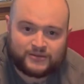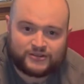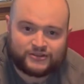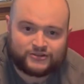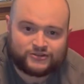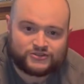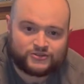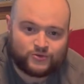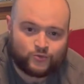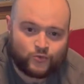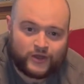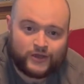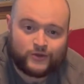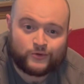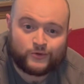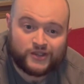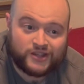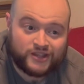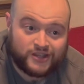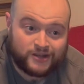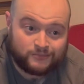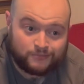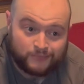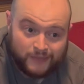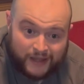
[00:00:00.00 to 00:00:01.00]
there's a way we
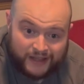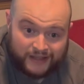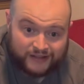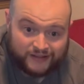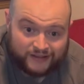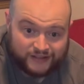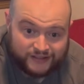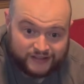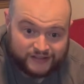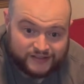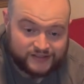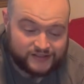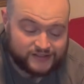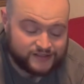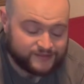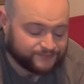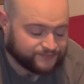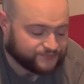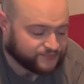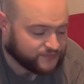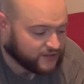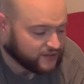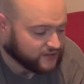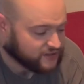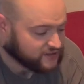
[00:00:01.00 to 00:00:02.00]
can make this.
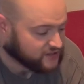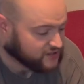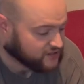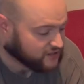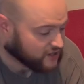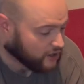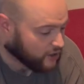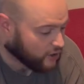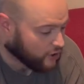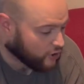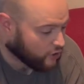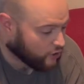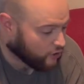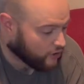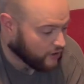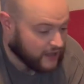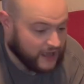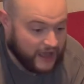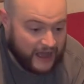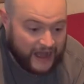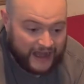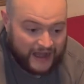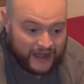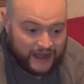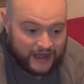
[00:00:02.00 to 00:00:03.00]
So,
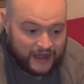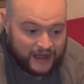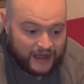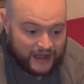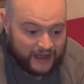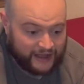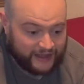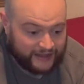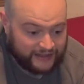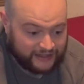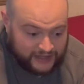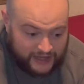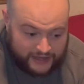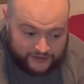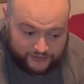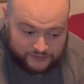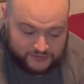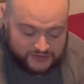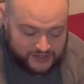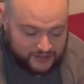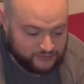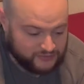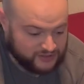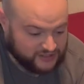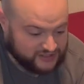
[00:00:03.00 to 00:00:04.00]
I gave him
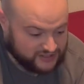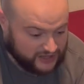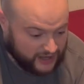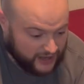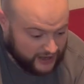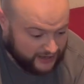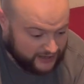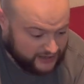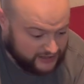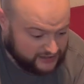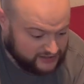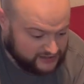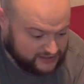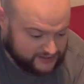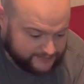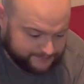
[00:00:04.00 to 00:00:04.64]
some designs.